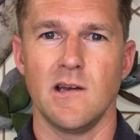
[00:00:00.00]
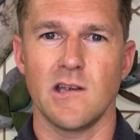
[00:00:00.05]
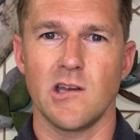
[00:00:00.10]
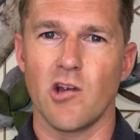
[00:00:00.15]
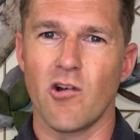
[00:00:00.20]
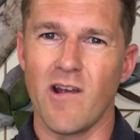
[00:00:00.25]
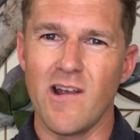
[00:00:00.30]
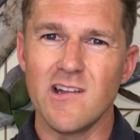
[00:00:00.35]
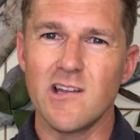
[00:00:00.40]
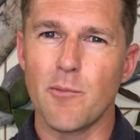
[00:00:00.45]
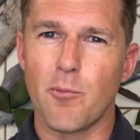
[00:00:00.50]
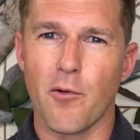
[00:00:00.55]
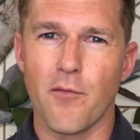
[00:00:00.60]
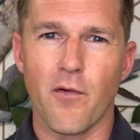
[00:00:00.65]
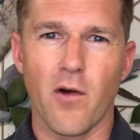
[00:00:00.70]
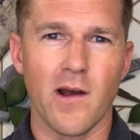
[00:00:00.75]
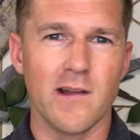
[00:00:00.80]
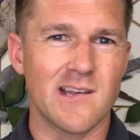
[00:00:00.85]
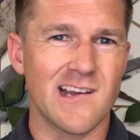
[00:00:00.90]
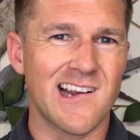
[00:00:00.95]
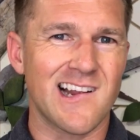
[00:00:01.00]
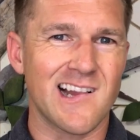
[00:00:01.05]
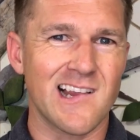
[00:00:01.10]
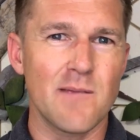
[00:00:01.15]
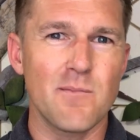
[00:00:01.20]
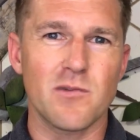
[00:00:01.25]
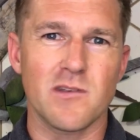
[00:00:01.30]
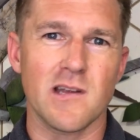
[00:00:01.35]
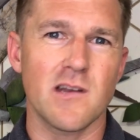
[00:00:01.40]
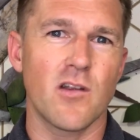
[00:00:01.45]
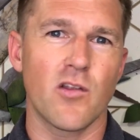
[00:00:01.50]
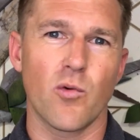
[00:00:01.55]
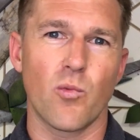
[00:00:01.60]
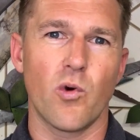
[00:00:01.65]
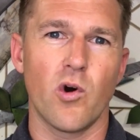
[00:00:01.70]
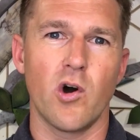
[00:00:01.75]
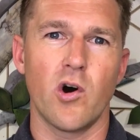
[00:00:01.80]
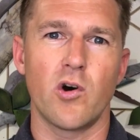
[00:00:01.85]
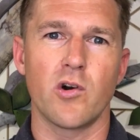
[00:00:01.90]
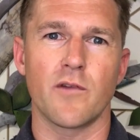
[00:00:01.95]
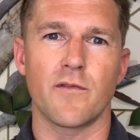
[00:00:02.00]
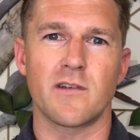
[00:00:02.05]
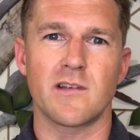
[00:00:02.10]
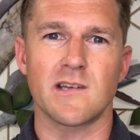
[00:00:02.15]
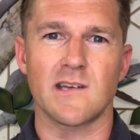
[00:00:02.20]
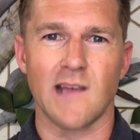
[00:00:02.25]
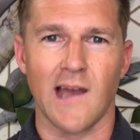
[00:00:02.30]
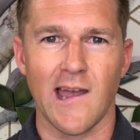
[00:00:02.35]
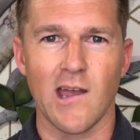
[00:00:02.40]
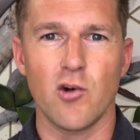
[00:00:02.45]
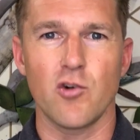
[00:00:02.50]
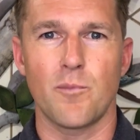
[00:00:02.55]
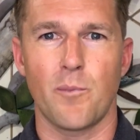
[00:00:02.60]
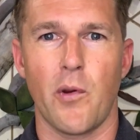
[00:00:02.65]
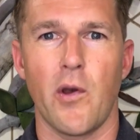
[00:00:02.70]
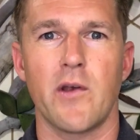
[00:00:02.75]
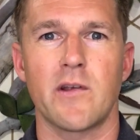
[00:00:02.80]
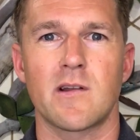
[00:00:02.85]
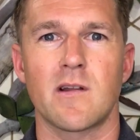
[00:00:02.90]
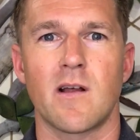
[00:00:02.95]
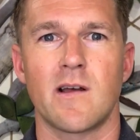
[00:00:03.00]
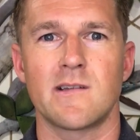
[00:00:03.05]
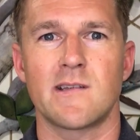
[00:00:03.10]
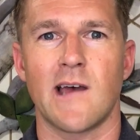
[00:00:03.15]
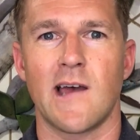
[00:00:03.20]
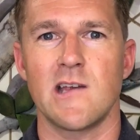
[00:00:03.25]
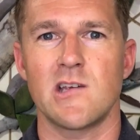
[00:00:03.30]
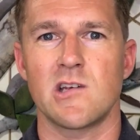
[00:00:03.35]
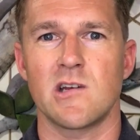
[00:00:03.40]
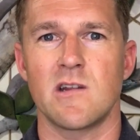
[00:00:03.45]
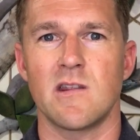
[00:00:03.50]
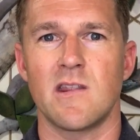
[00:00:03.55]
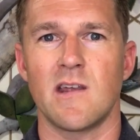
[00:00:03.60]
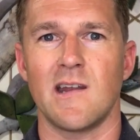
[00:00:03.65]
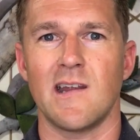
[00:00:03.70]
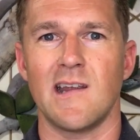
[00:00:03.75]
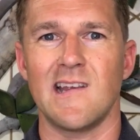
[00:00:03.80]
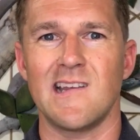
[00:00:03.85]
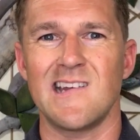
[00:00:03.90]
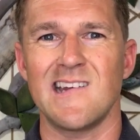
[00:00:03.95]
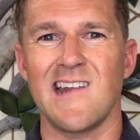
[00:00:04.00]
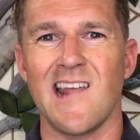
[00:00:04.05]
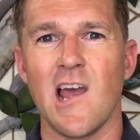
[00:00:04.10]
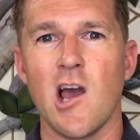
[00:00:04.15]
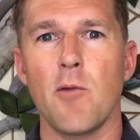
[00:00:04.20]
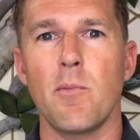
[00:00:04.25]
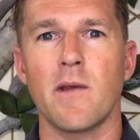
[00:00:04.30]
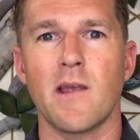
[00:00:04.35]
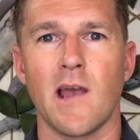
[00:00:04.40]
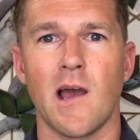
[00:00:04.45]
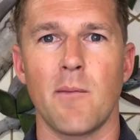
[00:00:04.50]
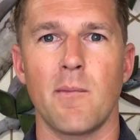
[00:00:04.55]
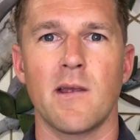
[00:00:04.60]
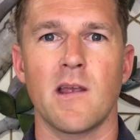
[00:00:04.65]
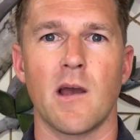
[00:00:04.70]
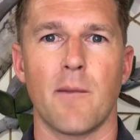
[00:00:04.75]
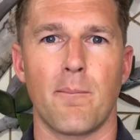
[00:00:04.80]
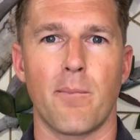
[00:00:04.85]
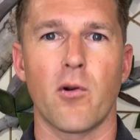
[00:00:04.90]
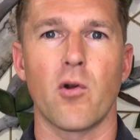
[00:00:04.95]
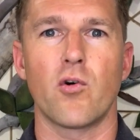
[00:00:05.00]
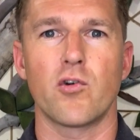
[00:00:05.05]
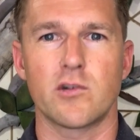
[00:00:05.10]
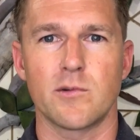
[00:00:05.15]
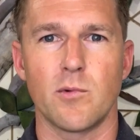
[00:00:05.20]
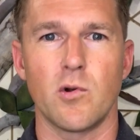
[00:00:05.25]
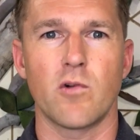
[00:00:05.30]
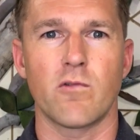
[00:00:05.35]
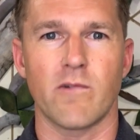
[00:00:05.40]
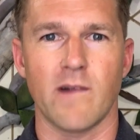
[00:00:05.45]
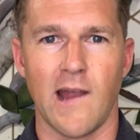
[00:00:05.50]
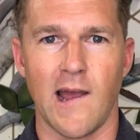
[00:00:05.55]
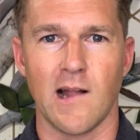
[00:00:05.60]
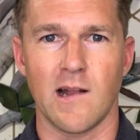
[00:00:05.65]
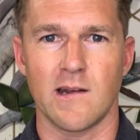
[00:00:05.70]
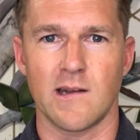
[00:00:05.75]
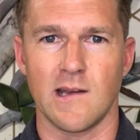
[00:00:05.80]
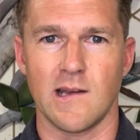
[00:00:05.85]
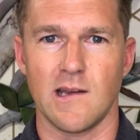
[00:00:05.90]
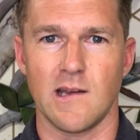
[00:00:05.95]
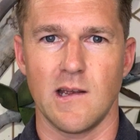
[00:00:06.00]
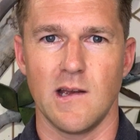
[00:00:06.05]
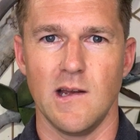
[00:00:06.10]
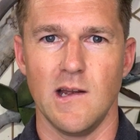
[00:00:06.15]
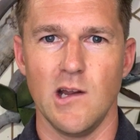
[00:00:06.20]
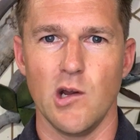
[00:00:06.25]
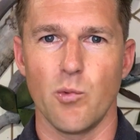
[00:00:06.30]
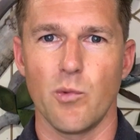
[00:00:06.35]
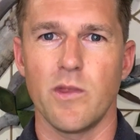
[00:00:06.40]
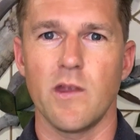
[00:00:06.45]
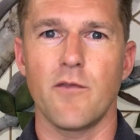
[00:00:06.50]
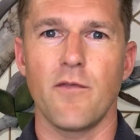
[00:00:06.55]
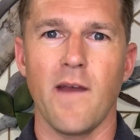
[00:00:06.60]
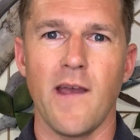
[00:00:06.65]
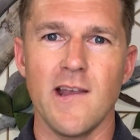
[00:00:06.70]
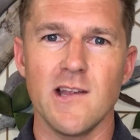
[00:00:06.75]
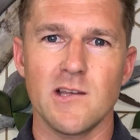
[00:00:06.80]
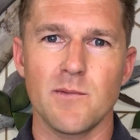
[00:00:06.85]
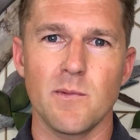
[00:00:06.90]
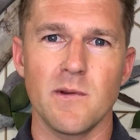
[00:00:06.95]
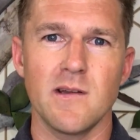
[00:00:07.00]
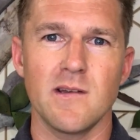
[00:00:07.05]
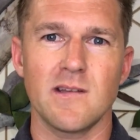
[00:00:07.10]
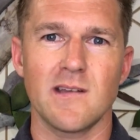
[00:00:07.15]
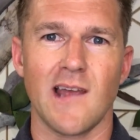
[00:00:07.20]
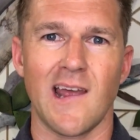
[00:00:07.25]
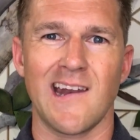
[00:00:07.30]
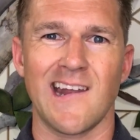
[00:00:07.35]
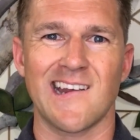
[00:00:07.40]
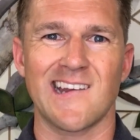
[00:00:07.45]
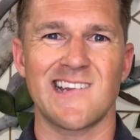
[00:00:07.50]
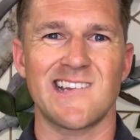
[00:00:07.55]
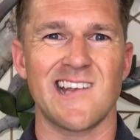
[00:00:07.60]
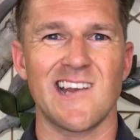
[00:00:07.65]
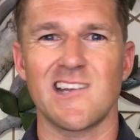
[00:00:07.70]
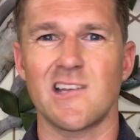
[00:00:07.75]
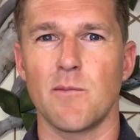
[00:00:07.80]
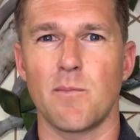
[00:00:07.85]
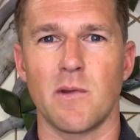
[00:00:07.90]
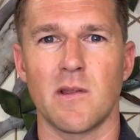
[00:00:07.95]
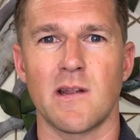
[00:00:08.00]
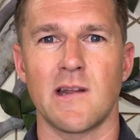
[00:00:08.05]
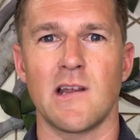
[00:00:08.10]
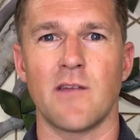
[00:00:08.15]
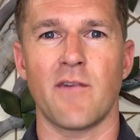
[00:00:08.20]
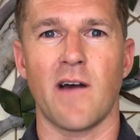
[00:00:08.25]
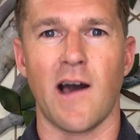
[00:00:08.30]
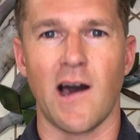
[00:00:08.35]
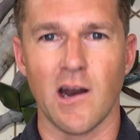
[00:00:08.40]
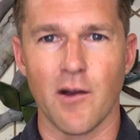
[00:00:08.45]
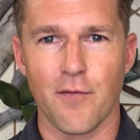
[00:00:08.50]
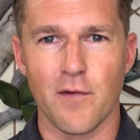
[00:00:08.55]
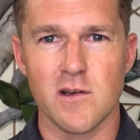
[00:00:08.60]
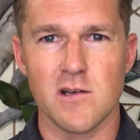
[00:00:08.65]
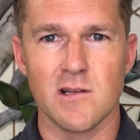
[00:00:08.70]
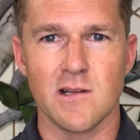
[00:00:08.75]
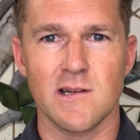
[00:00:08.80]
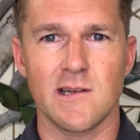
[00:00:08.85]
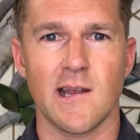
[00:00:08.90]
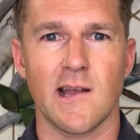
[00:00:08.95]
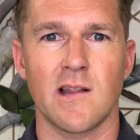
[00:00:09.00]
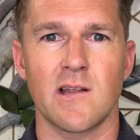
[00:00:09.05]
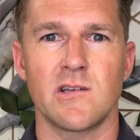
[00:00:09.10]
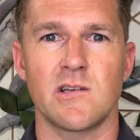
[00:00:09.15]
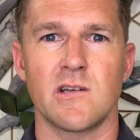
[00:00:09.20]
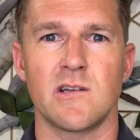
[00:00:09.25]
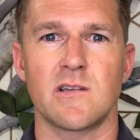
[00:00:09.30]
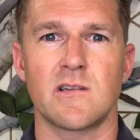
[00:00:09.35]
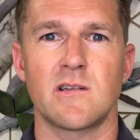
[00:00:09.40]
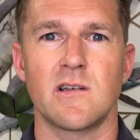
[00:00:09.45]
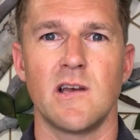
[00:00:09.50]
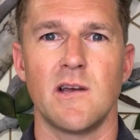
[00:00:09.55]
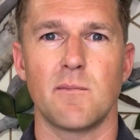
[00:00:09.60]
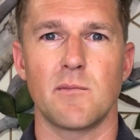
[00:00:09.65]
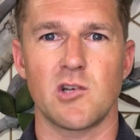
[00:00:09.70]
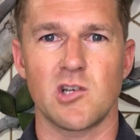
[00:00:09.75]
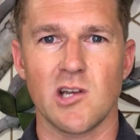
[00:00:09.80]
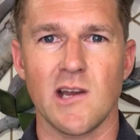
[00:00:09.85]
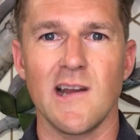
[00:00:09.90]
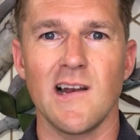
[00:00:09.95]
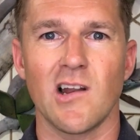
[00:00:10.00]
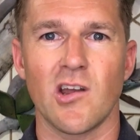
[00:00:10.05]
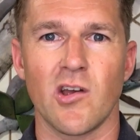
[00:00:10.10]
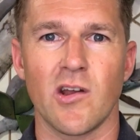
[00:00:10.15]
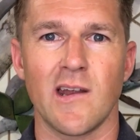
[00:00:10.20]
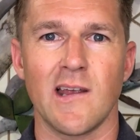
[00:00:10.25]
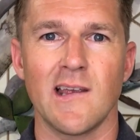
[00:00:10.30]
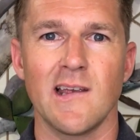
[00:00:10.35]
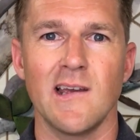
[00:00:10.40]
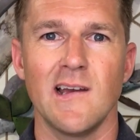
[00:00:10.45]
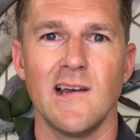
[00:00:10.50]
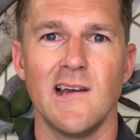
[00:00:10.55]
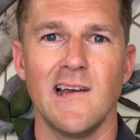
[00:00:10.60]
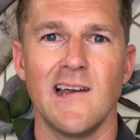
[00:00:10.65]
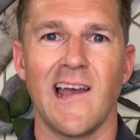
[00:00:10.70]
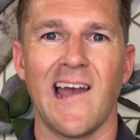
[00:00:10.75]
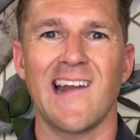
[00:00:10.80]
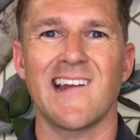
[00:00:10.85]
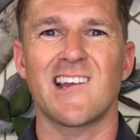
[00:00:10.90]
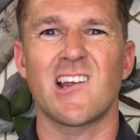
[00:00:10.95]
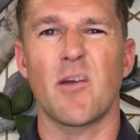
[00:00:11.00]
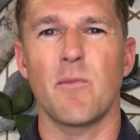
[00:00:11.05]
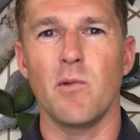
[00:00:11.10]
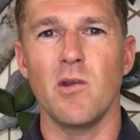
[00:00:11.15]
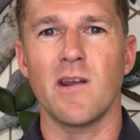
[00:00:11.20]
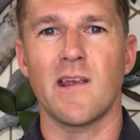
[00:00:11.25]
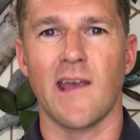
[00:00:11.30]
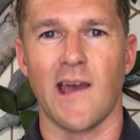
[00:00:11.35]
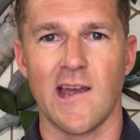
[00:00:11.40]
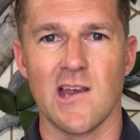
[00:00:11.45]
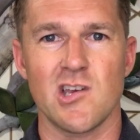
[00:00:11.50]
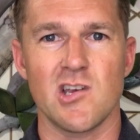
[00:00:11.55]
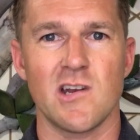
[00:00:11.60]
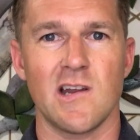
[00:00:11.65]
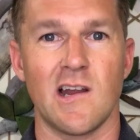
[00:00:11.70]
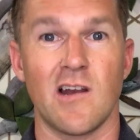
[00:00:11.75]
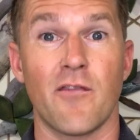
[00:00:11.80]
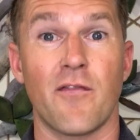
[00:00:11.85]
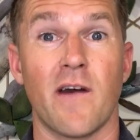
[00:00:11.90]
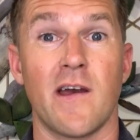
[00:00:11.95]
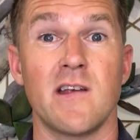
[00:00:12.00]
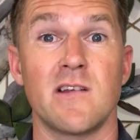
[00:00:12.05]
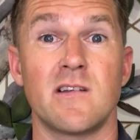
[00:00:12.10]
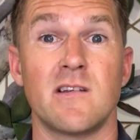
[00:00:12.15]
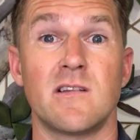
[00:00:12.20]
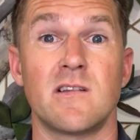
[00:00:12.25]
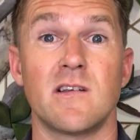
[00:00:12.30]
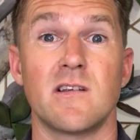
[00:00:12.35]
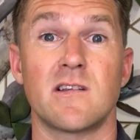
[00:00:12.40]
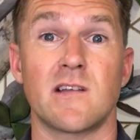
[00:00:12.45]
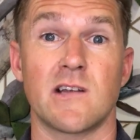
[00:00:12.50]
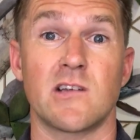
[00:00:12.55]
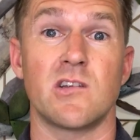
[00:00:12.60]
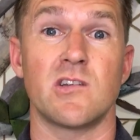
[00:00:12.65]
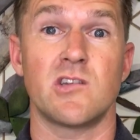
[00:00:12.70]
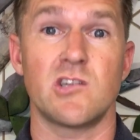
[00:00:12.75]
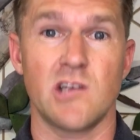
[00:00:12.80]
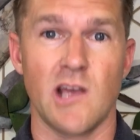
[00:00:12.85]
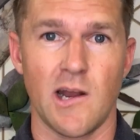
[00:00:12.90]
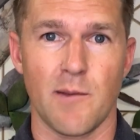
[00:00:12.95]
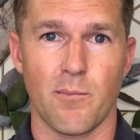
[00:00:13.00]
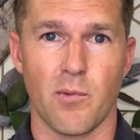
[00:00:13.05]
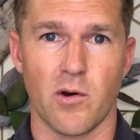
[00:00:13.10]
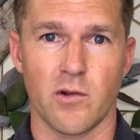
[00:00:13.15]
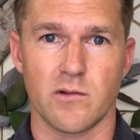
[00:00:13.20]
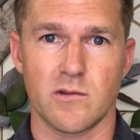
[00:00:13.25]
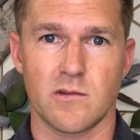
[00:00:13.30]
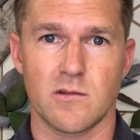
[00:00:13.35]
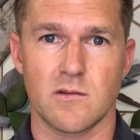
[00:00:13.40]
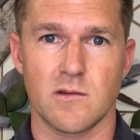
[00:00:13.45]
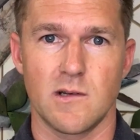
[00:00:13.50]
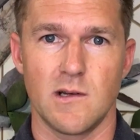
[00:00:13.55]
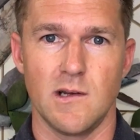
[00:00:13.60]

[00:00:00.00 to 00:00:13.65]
Your answer provides a glimpse into the world of scaled personalisation that is now becoming a plausible reality, with advancements and accessibility of artificial intelligence, machine learning, and communication interfaces such as chatbots.